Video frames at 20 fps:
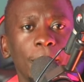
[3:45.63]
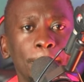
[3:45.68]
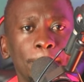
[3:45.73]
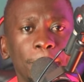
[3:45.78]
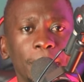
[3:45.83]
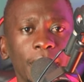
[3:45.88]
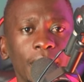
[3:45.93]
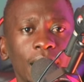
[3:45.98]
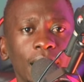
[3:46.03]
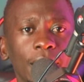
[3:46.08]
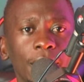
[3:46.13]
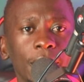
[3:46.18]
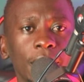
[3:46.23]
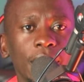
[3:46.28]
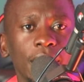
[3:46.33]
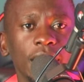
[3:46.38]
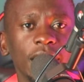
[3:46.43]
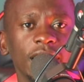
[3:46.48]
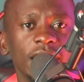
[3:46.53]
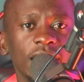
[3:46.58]

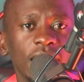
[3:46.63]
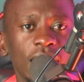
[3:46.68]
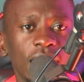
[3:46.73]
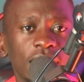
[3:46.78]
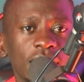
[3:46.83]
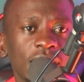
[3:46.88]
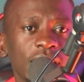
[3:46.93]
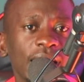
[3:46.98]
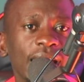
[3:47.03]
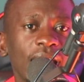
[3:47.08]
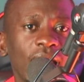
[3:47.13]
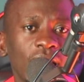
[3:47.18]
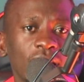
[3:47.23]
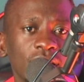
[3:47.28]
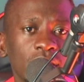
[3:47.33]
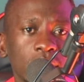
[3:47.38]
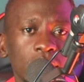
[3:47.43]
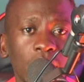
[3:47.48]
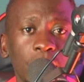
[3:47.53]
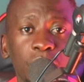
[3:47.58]
the
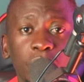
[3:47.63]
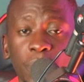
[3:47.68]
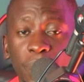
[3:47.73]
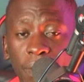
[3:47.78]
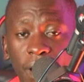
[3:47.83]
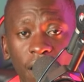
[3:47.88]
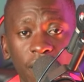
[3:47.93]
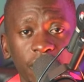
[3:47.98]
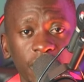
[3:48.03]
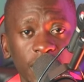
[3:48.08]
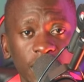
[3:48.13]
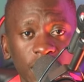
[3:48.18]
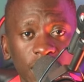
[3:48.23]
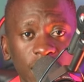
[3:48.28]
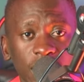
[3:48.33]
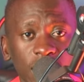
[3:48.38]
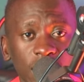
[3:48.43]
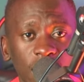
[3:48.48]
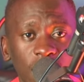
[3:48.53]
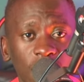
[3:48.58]
Gunners are preparing,
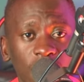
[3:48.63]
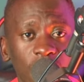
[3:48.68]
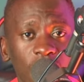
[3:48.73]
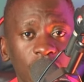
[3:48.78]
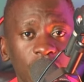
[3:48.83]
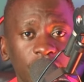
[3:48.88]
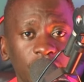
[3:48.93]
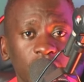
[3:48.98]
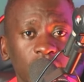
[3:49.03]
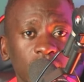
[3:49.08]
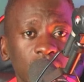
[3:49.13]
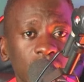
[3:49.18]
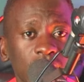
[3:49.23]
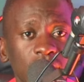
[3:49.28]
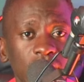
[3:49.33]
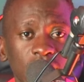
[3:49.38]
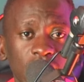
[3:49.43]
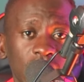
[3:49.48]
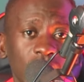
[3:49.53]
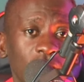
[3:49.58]

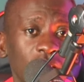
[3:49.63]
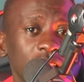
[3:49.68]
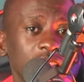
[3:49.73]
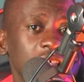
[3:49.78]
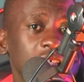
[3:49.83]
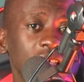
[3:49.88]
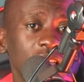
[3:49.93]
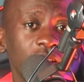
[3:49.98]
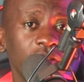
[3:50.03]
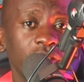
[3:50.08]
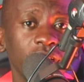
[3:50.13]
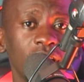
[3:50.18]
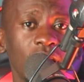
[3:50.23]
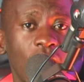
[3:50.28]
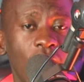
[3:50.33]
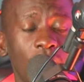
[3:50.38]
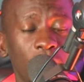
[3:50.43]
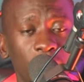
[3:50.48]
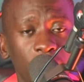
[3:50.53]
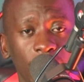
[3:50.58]
gearing
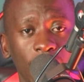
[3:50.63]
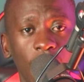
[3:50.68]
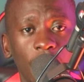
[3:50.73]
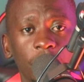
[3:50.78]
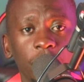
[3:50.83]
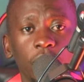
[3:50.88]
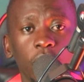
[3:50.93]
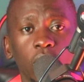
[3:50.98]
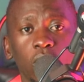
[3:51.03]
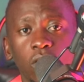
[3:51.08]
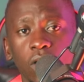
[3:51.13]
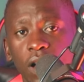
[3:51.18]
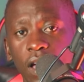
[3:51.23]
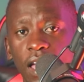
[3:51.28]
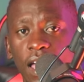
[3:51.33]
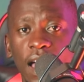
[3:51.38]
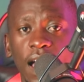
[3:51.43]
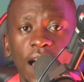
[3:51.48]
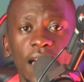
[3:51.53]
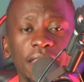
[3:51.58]
up for
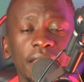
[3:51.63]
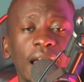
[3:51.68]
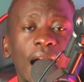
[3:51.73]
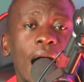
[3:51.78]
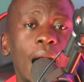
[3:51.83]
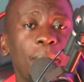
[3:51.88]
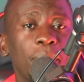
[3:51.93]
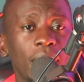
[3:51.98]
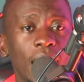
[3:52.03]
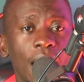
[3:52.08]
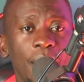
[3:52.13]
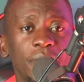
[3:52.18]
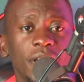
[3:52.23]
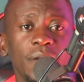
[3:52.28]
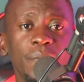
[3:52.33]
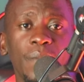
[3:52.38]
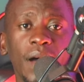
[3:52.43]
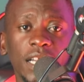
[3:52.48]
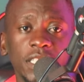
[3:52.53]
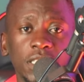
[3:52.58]
the
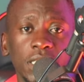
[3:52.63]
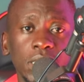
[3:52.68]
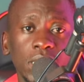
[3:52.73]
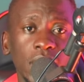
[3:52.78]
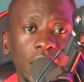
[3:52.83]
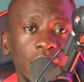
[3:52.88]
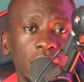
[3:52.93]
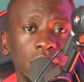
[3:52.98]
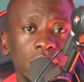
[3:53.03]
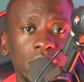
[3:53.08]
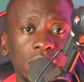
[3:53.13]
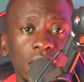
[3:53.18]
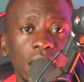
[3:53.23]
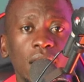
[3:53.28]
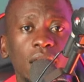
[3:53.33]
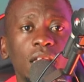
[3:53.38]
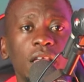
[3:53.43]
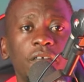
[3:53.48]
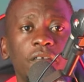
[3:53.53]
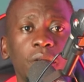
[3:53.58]
upcoming matches against
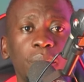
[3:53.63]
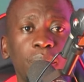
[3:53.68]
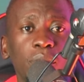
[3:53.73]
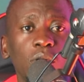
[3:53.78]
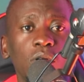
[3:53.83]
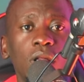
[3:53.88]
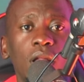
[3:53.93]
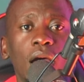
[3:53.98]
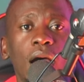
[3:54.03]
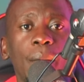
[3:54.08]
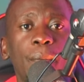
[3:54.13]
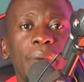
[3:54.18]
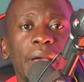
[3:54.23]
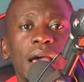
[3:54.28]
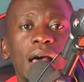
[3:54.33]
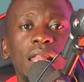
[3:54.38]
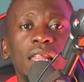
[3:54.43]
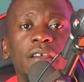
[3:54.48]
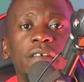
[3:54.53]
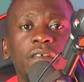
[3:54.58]
Liverpool,
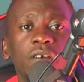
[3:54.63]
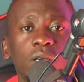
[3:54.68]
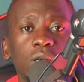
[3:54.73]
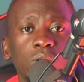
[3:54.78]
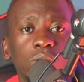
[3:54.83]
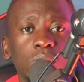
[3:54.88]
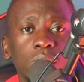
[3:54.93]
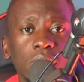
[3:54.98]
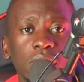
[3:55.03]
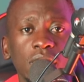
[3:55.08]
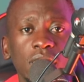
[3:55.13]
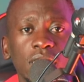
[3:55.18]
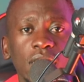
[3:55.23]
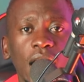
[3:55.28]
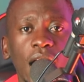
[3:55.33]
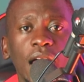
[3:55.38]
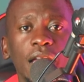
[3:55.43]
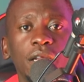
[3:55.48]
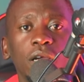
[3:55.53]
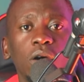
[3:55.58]
Bayer Leverkusen,
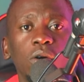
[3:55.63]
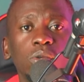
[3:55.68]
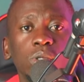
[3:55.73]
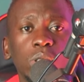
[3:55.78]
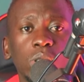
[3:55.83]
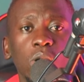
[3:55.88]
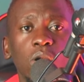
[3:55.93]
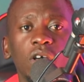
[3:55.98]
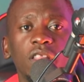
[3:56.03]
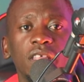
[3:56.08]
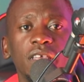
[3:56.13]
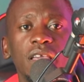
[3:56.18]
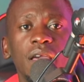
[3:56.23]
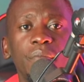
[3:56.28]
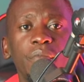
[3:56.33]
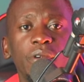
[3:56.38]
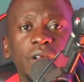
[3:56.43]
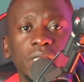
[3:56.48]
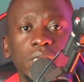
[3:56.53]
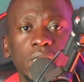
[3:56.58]
and also the
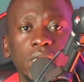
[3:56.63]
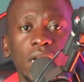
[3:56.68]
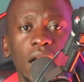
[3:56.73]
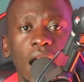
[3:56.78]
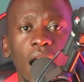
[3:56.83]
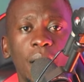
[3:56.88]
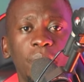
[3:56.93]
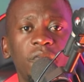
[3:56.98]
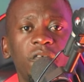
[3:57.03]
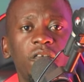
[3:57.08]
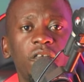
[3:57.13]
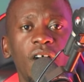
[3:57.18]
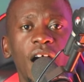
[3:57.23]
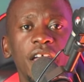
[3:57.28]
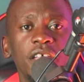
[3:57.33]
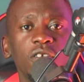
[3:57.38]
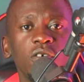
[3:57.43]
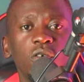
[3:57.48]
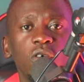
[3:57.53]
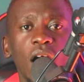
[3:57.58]
Emirates Cup
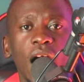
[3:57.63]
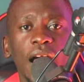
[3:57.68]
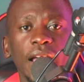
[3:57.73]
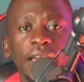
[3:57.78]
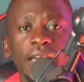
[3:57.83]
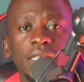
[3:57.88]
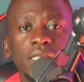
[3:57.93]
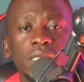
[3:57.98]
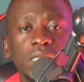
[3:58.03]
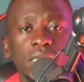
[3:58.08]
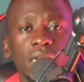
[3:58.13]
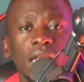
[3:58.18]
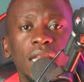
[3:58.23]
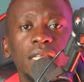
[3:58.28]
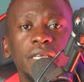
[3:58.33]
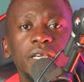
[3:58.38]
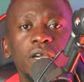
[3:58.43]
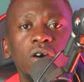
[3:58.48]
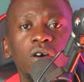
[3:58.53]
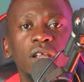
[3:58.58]
final against
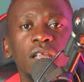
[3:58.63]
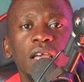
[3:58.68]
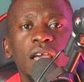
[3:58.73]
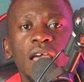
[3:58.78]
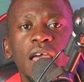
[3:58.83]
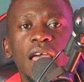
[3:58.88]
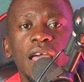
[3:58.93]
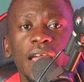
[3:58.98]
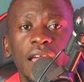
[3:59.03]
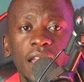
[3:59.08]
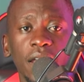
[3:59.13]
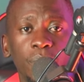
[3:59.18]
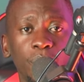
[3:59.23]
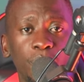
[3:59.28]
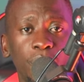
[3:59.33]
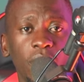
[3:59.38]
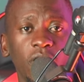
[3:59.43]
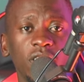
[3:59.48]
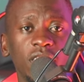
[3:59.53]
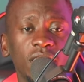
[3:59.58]
Lyon. And
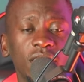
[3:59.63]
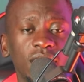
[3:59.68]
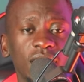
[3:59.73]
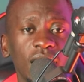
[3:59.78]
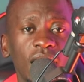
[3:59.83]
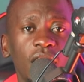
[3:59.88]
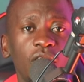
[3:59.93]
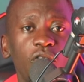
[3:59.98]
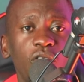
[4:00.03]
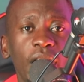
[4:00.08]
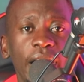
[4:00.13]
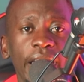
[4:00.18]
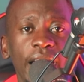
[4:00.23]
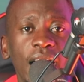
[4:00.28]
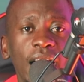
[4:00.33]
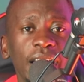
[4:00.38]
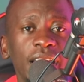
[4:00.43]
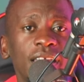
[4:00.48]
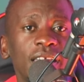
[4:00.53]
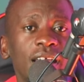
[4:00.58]
both
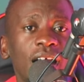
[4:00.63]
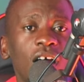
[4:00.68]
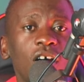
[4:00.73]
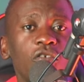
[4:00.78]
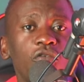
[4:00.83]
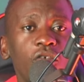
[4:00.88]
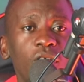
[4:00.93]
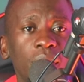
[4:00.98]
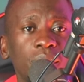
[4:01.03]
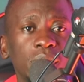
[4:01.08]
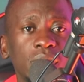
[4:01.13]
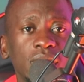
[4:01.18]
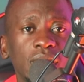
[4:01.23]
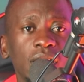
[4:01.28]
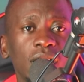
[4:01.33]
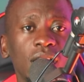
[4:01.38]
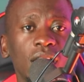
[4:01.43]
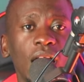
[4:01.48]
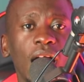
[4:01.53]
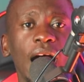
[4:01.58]
Raya and Aaron Ramsdale are